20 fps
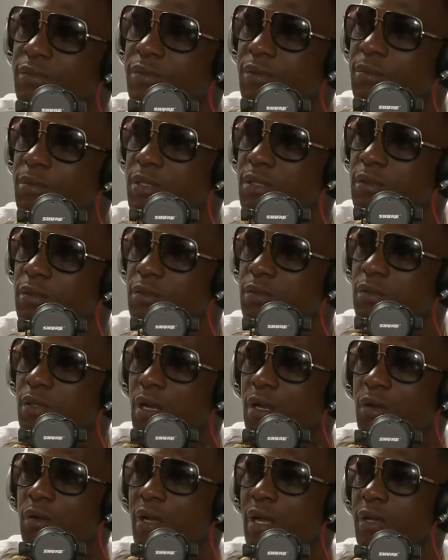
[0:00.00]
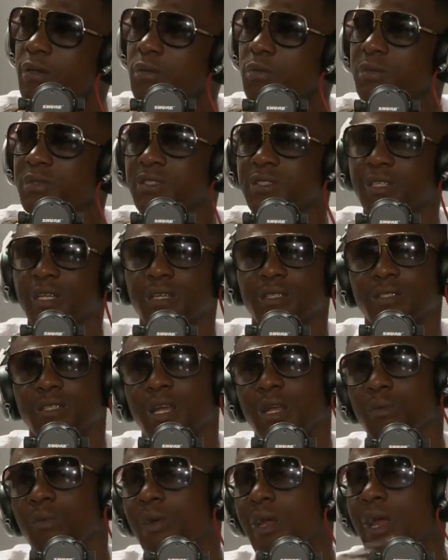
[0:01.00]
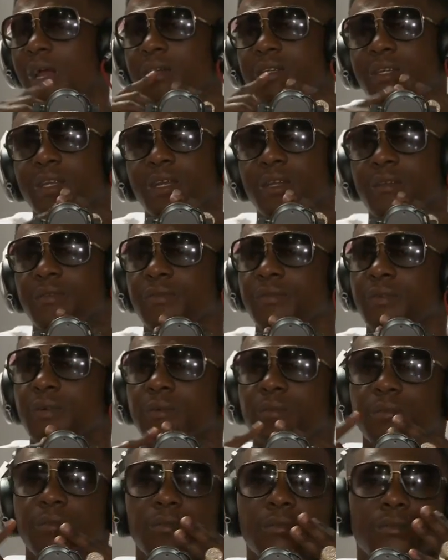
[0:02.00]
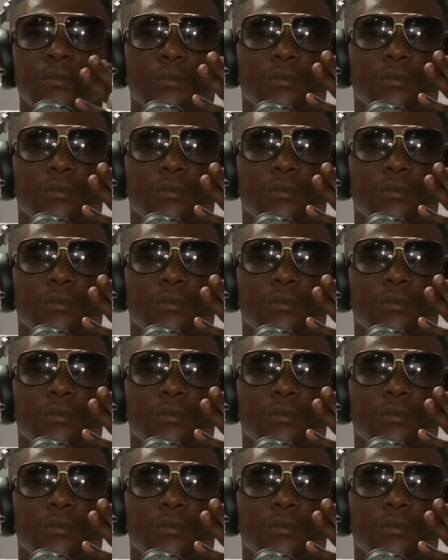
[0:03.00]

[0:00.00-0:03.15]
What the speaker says: for me. You know, I don't have no mistakes of where I came from.